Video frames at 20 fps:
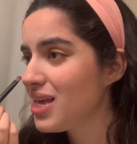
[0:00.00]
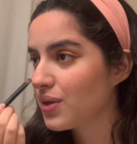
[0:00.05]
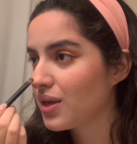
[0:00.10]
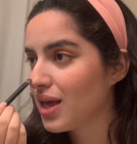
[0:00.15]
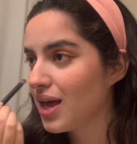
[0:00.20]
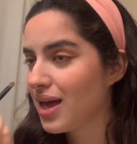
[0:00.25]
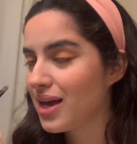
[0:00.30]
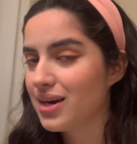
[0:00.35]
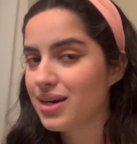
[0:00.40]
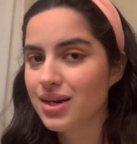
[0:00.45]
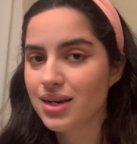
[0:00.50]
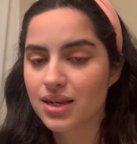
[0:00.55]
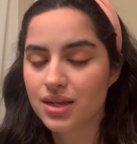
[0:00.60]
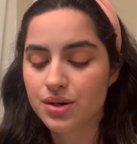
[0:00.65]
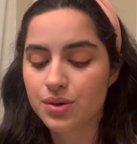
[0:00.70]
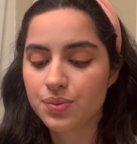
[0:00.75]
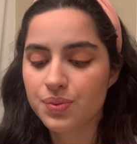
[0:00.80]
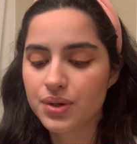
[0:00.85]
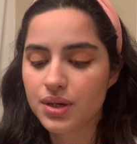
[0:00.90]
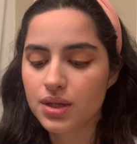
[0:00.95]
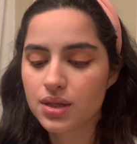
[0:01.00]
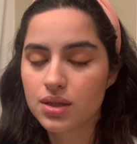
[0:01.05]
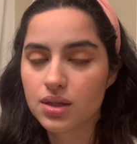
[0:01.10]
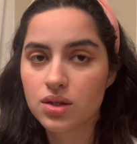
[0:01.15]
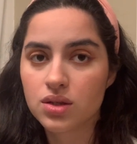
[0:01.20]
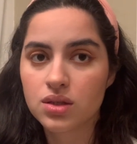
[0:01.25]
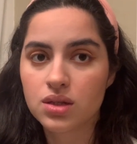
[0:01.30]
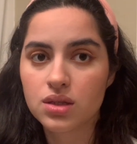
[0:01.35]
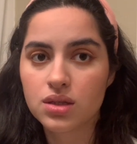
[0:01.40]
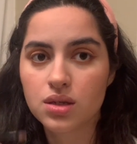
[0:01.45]
We add a little bit
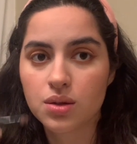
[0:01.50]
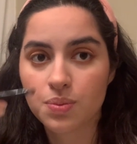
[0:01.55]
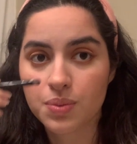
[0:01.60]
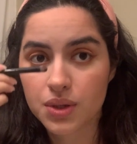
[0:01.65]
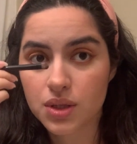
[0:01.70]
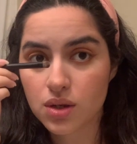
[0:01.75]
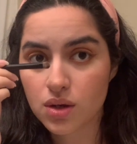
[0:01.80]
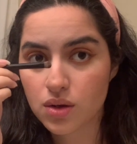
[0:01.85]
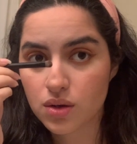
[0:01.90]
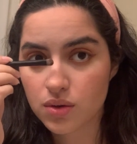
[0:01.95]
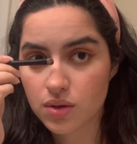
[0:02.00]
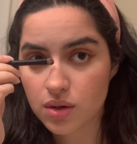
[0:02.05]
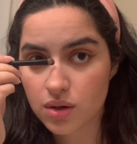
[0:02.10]
on the tippy toe,